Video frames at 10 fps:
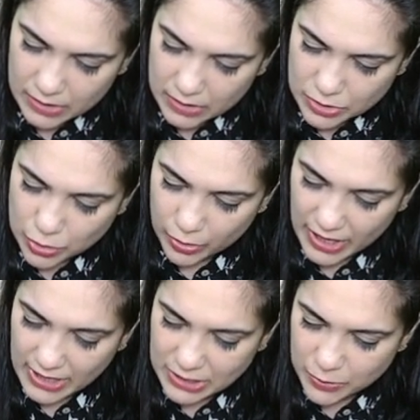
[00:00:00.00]
So
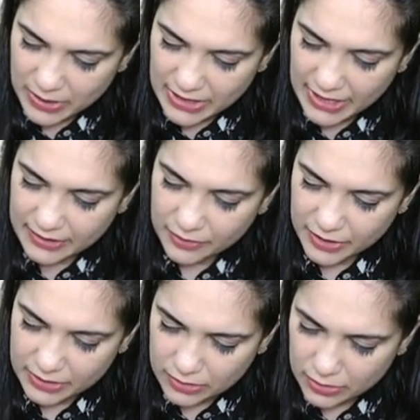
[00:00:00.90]
X will get a
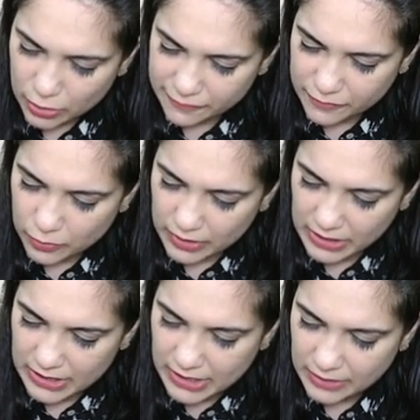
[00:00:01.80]
return of
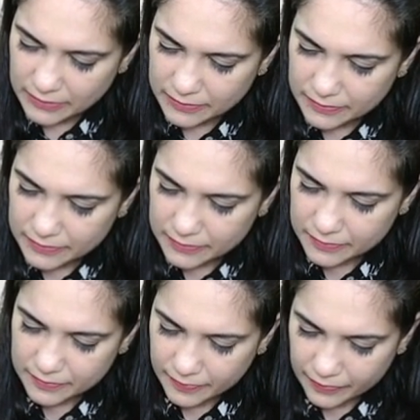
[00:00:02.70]
only
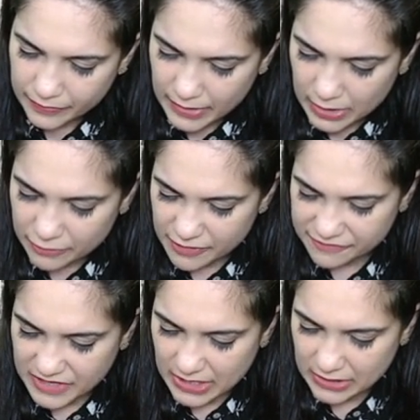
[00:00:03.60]

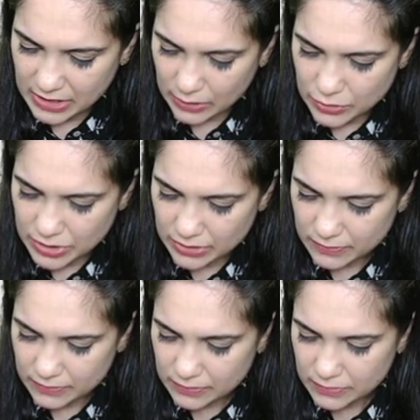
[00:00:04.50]
15,000.
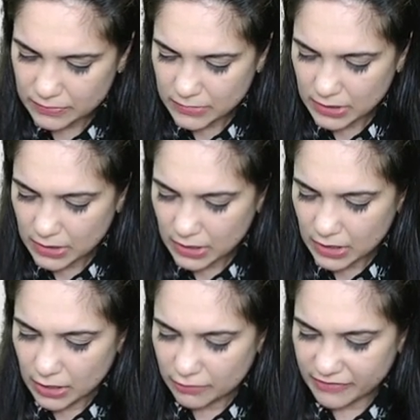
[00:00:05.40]

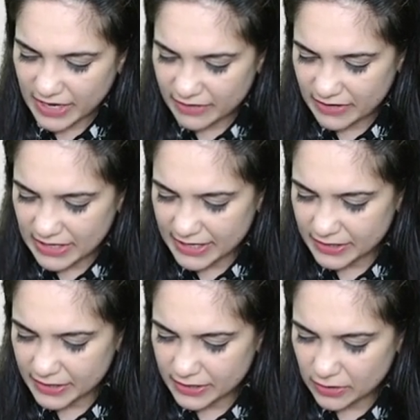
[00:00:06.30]
Y will get a
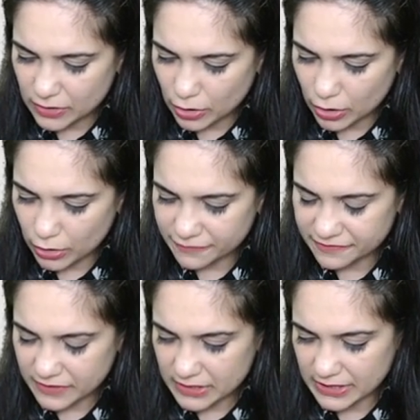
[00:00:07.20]
return of
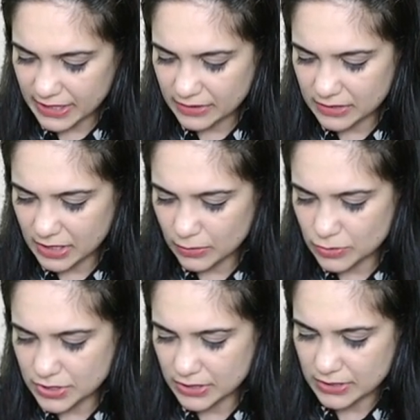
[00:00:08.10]

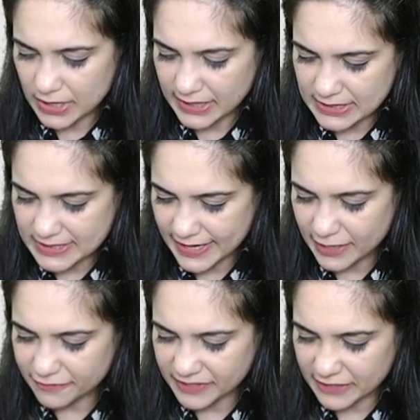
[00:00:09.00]
10,000 and Z
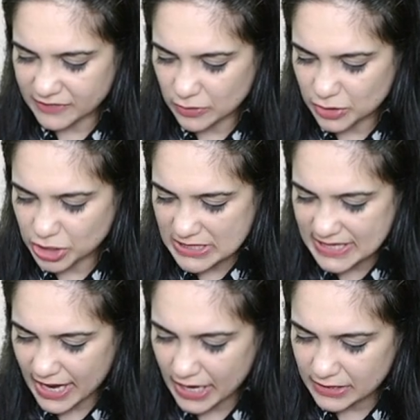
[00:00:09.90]
5,000. Just
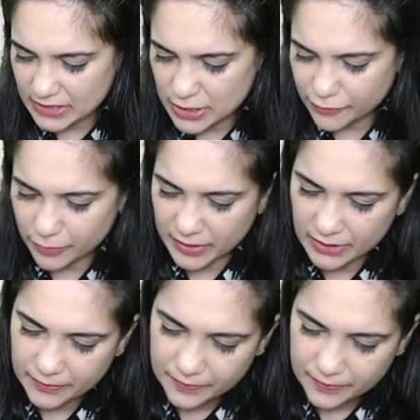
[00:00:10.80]
add this for me.